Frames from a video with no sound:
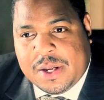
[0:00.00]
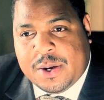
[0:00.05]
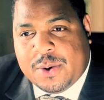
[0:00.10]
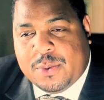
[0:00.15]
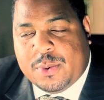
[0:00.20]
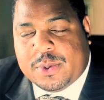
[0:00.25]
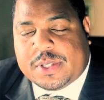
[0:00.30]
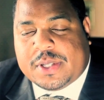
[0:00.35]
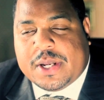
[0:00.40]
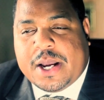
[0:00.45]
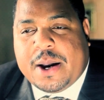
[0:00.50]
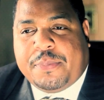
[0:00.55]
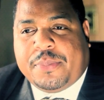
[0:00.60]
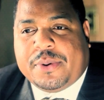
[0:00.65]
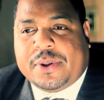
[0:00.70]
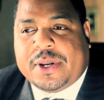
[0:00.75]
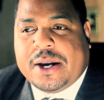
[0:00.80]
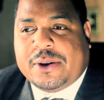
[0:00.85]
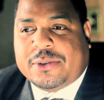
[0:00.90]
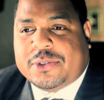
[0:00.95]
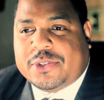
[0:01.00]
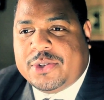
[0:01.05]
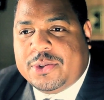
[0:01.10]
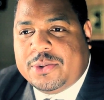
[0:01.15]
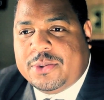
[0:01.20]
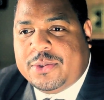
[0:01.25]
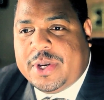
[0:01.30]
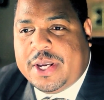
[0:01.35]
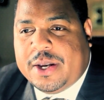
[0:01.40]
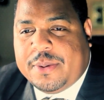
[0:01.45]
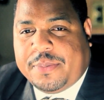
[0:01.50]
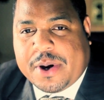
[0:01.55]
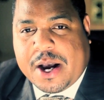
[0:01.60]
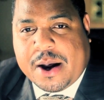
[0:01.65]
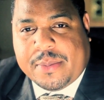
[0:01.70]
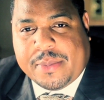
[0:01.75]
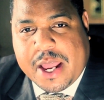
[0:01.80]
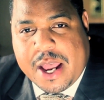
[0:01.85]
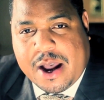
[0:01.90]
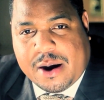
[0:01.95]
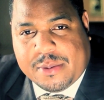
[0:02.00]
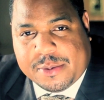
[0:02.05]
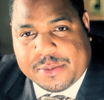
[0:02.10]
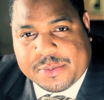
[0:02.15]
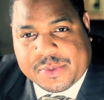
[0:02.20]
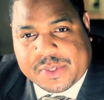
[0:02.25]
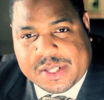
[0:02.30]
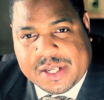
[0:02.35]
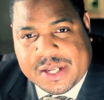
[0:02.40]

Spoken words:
Well, see, I put out 2 hip-hop albums.